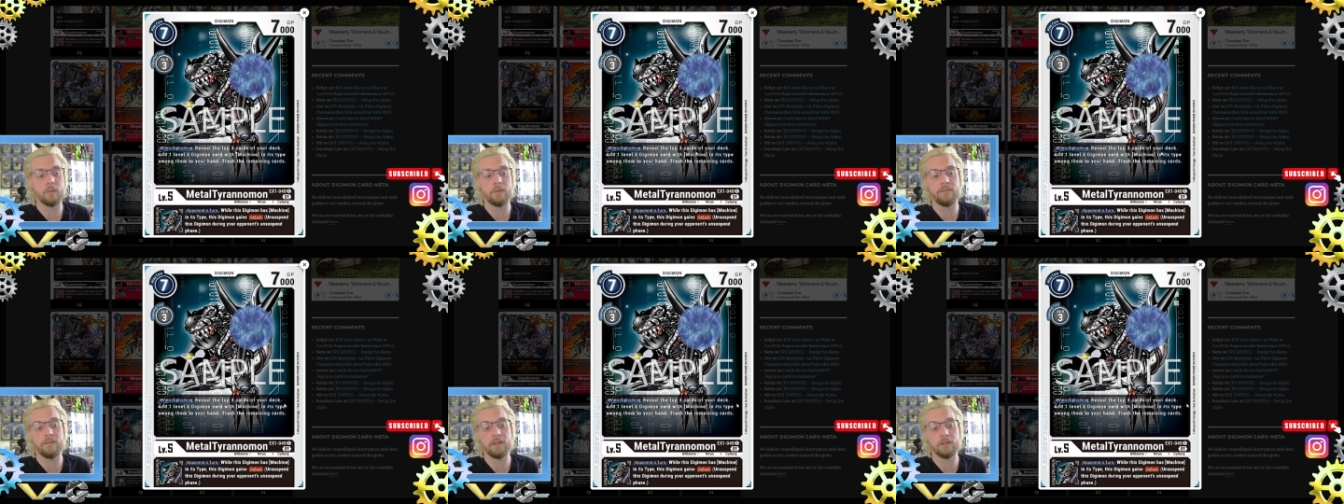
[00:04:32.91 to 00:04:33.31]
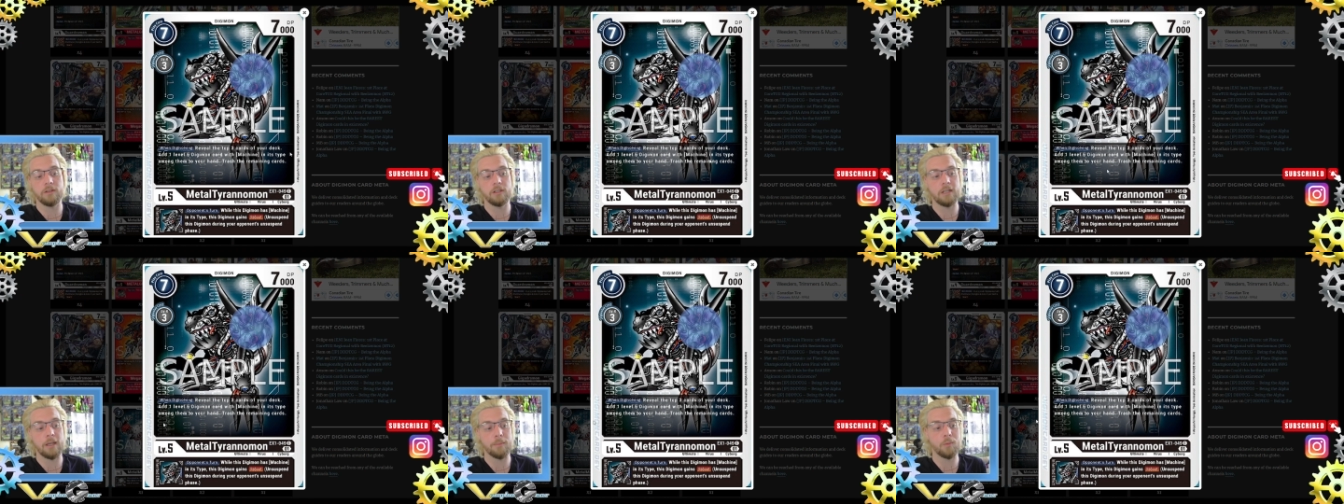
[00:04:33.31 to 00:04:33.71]
reveal
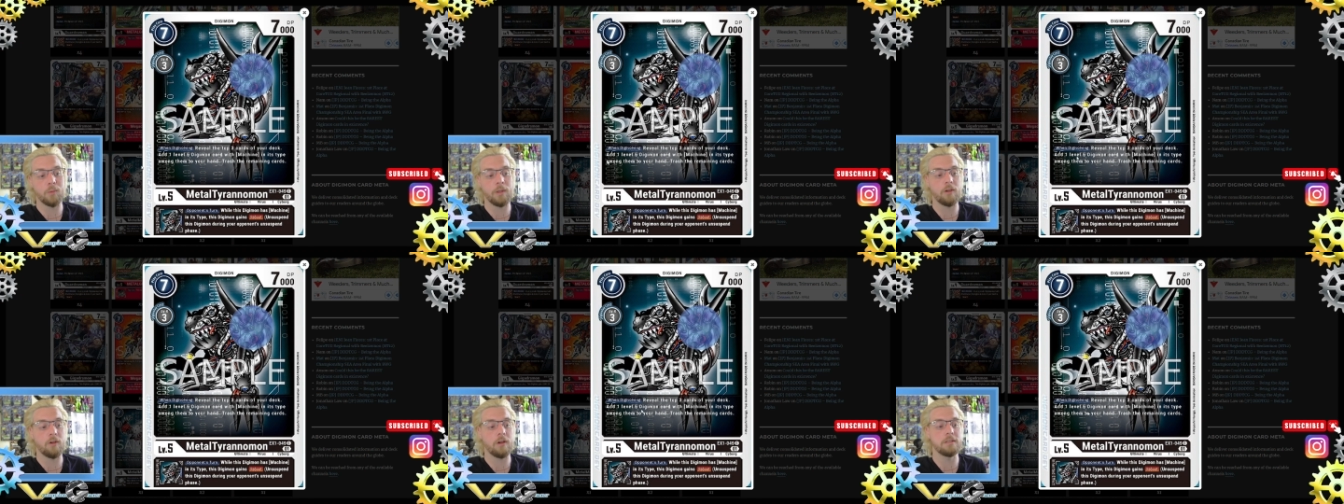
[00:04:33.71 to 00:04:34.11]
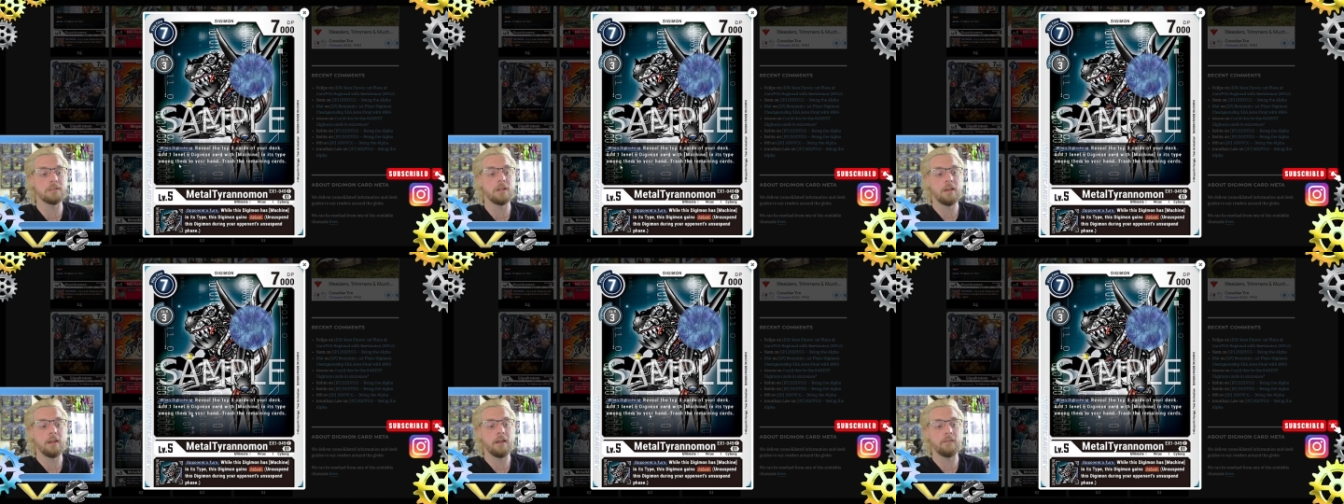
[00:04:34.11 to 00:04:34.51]
the top 3 cards
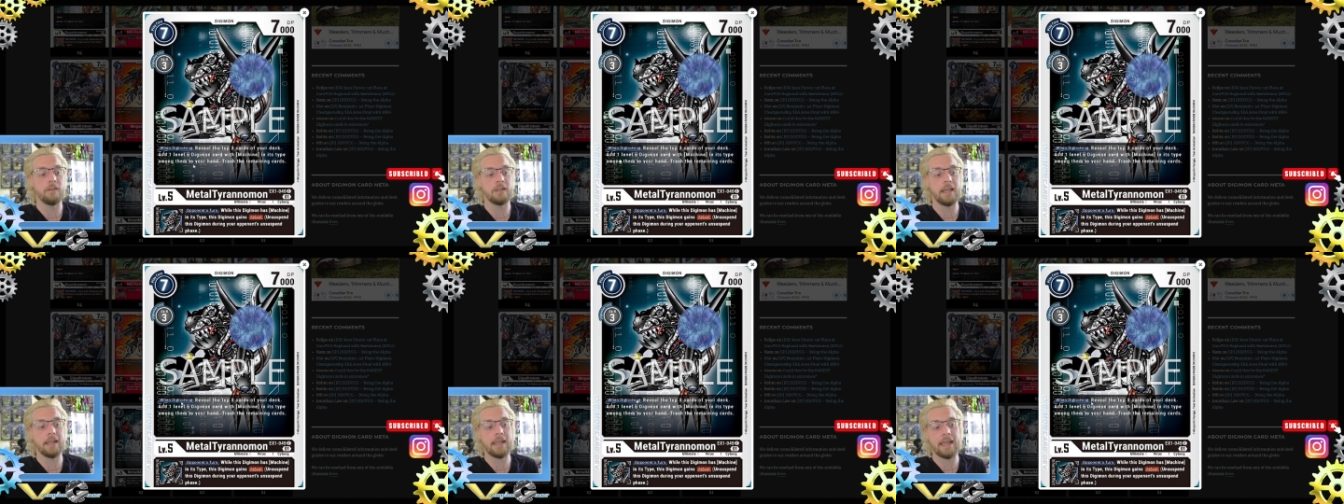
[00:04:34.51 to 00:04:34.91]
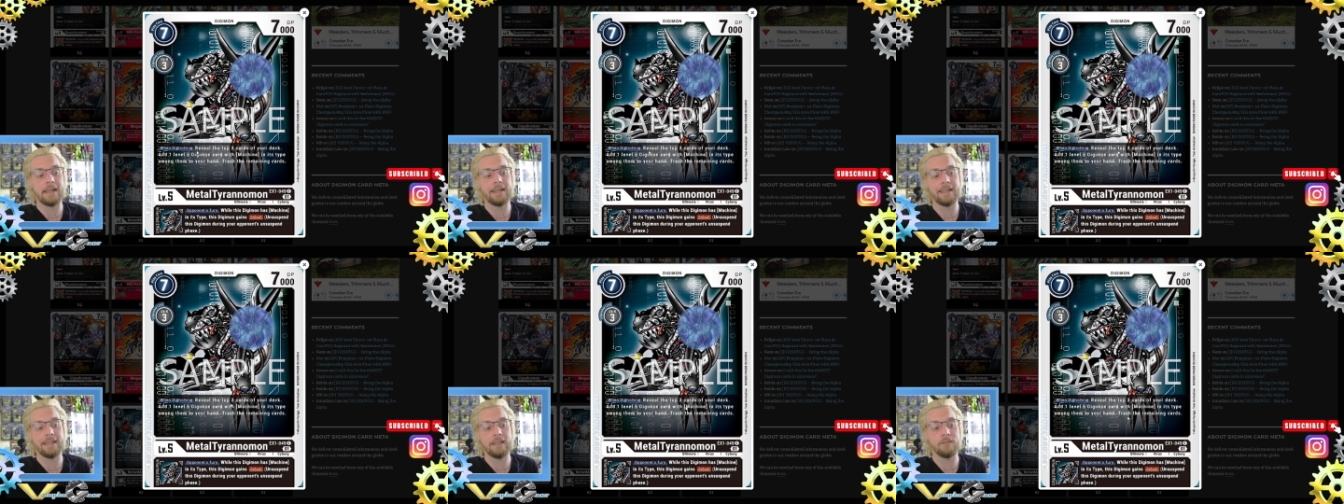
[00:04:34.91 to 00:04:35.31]
of your deck at
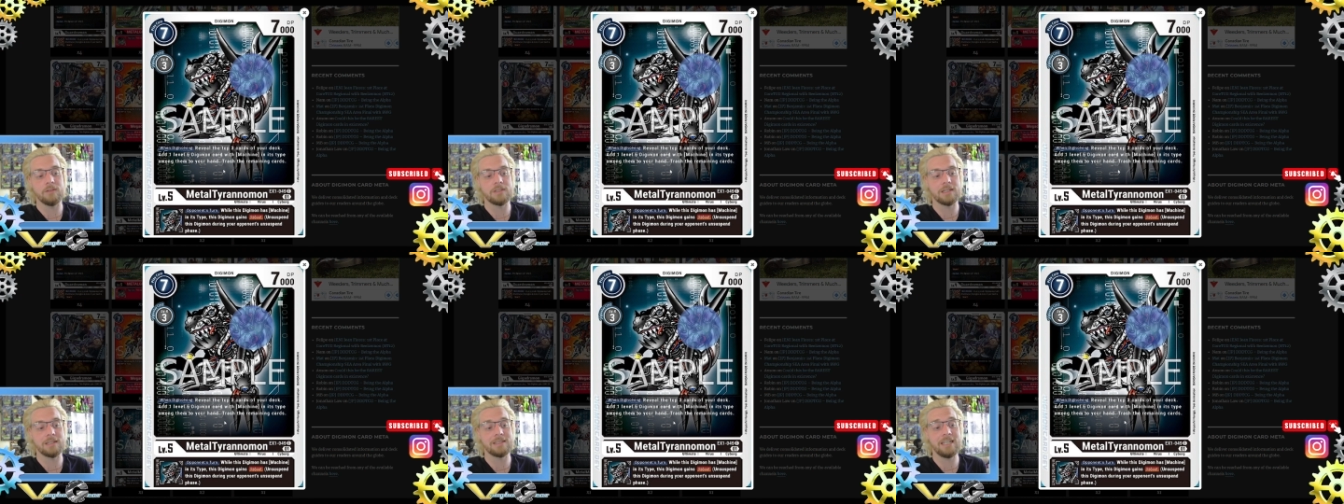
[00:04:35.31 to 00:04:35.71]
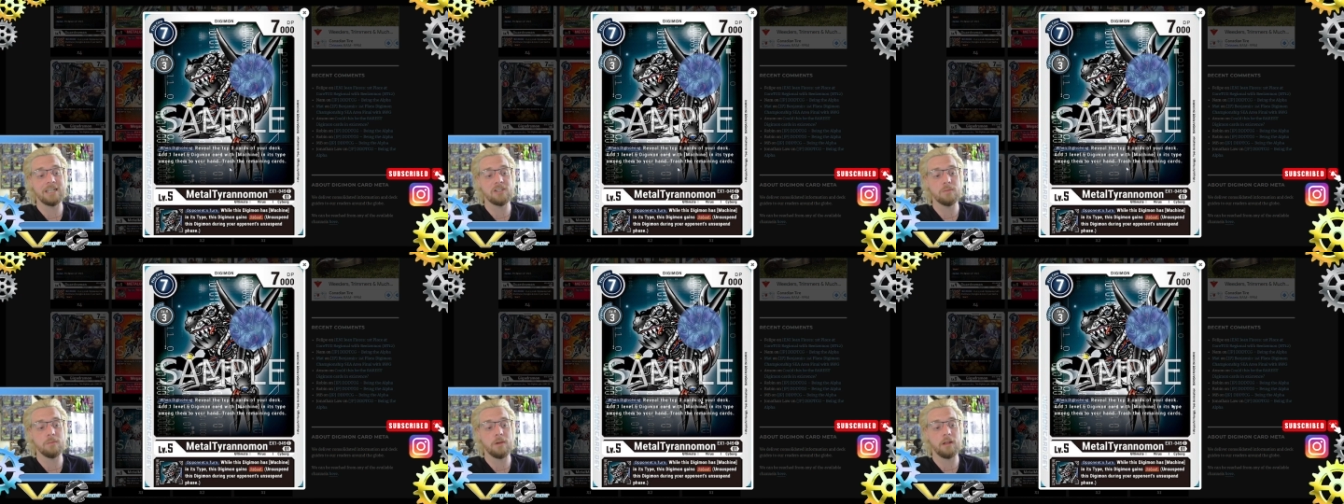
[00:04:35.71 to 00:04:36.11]
a level 6
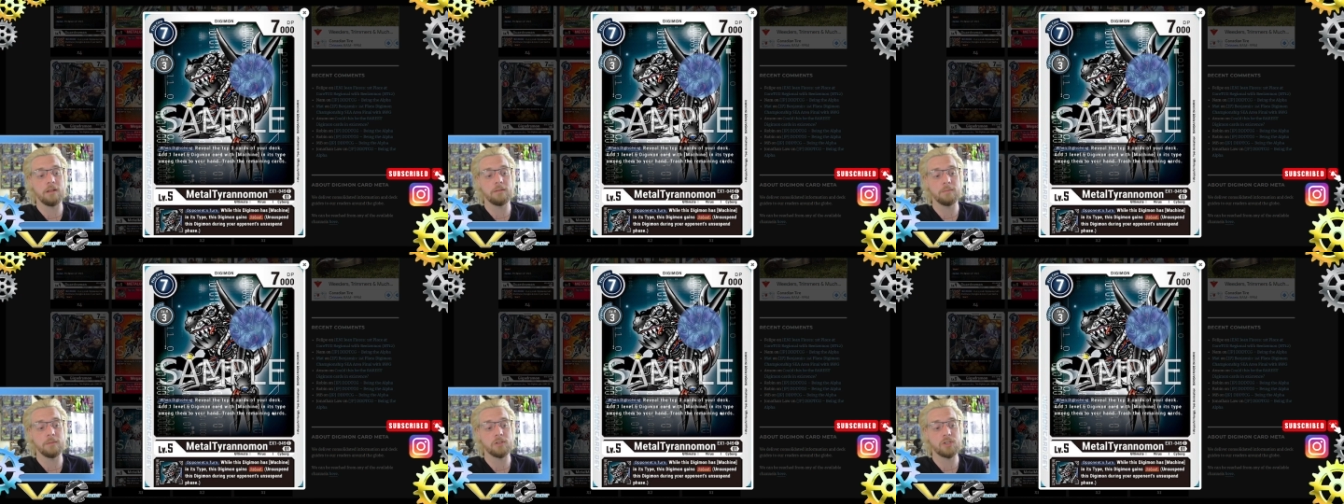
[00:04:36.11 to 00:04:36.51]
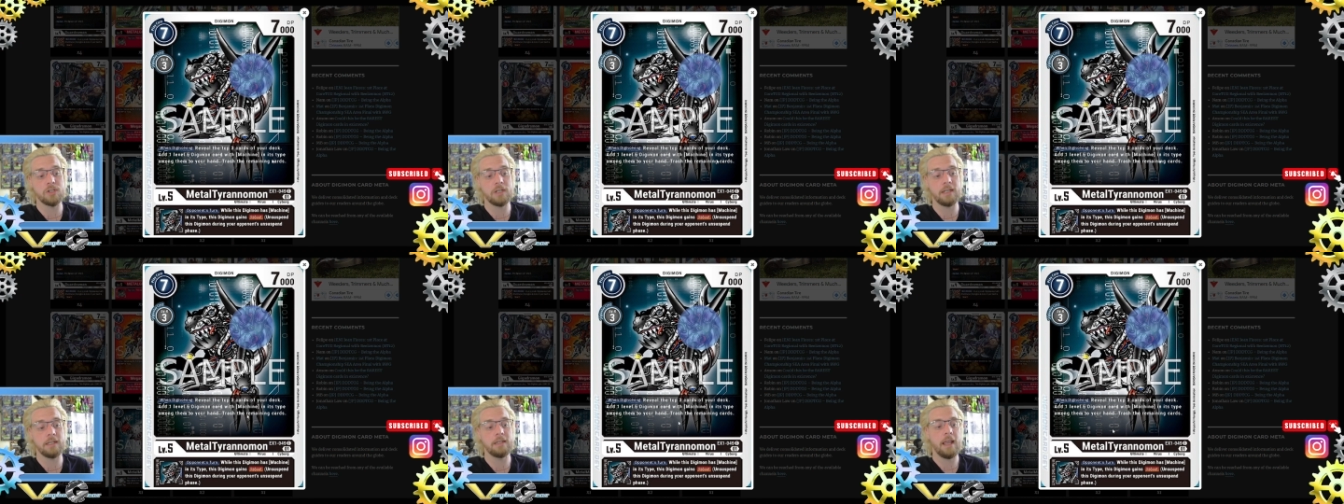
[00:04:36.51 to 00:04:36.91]
Digimon,
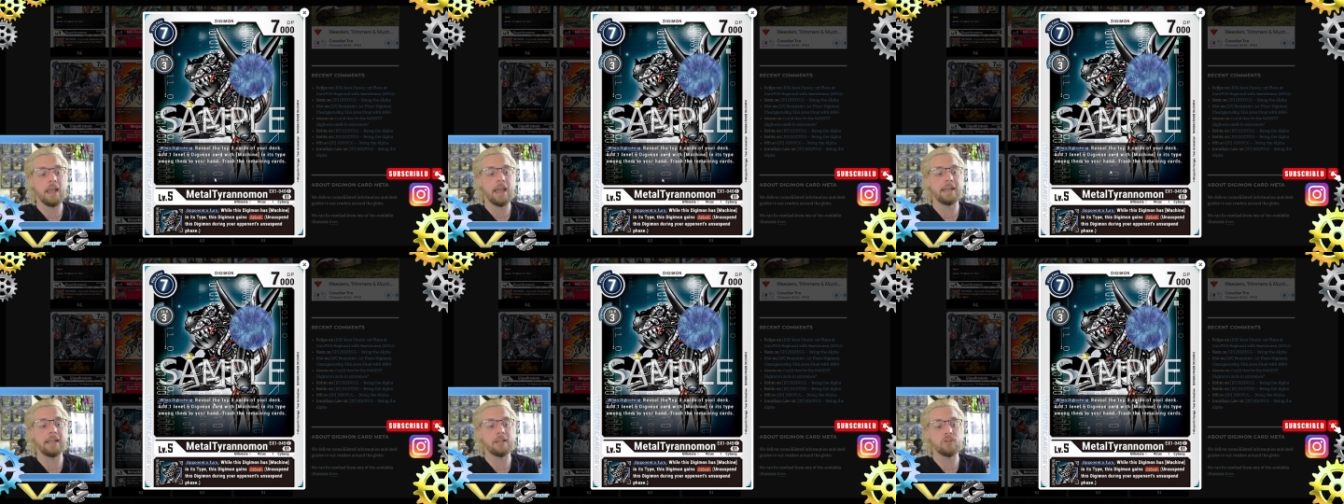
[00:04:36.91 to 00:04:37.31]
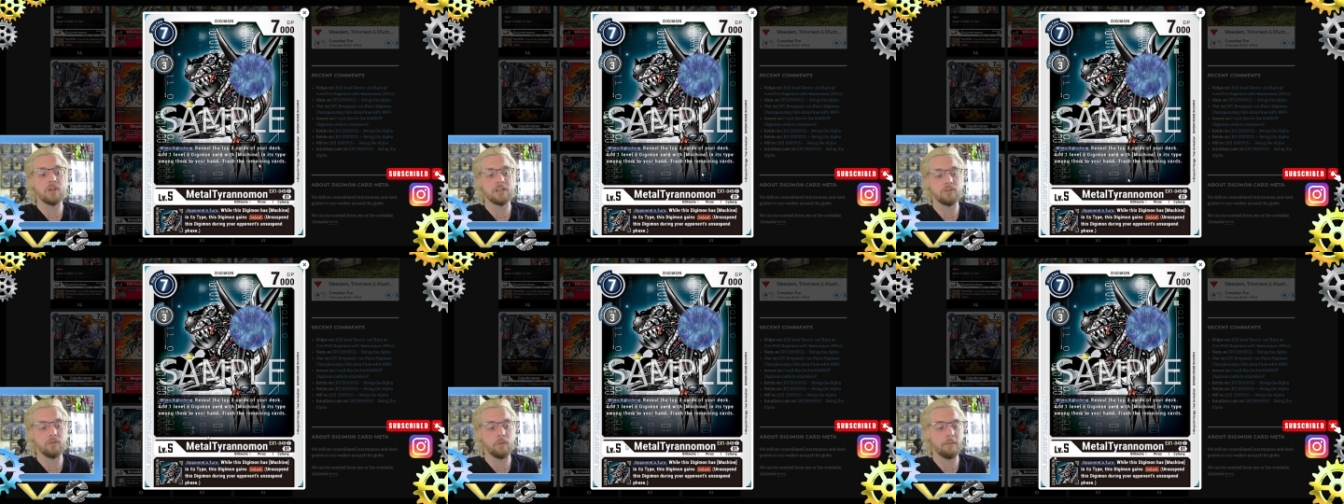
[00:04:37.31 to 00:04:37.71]
Machine, and then
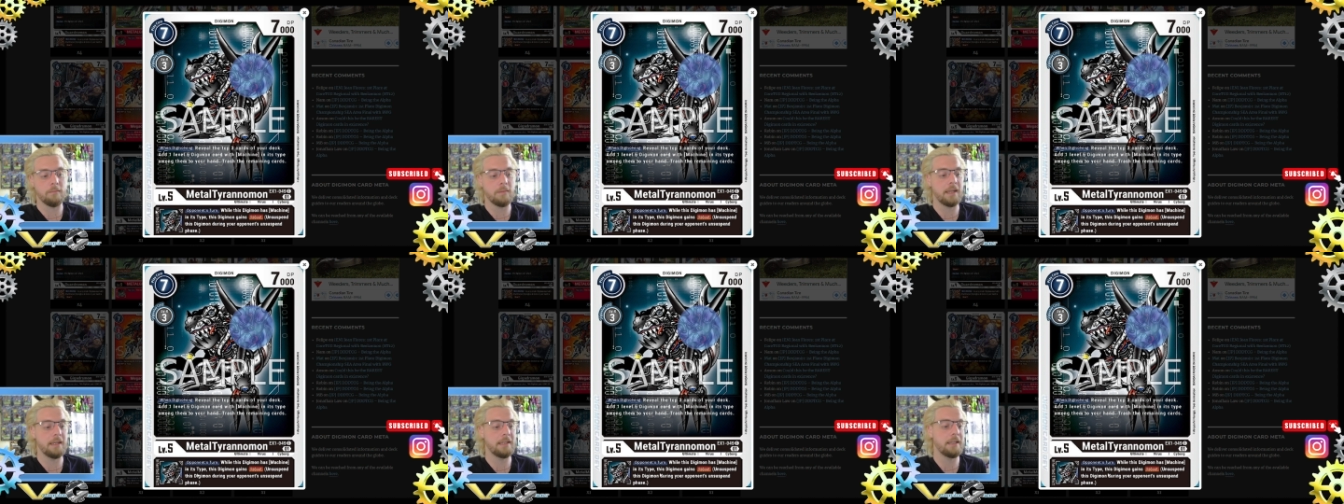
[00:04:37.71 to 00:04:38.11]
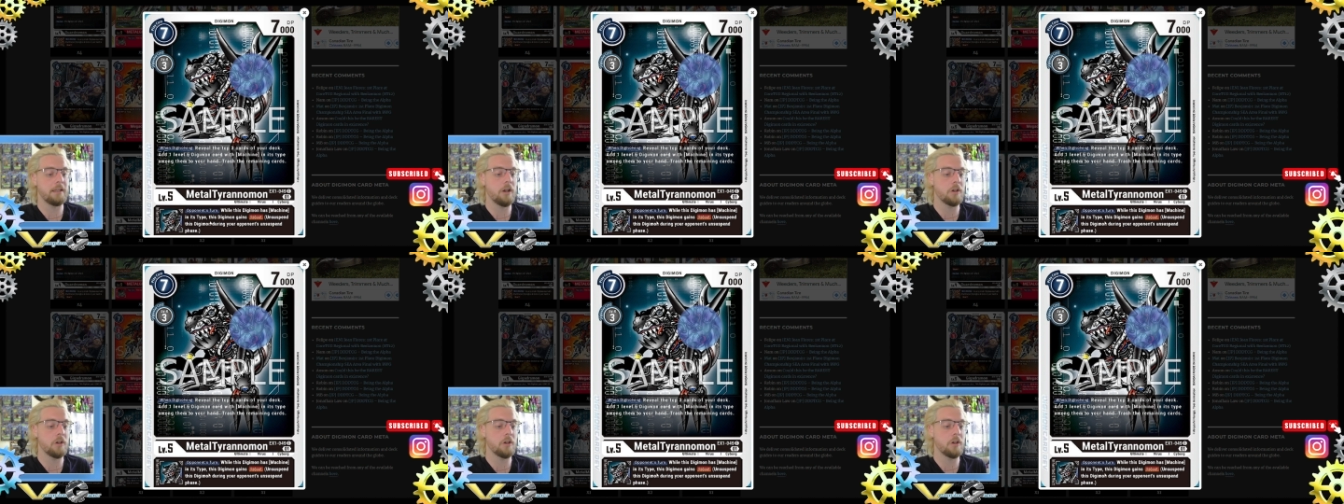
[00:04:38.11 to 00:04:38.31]
trust the remaining.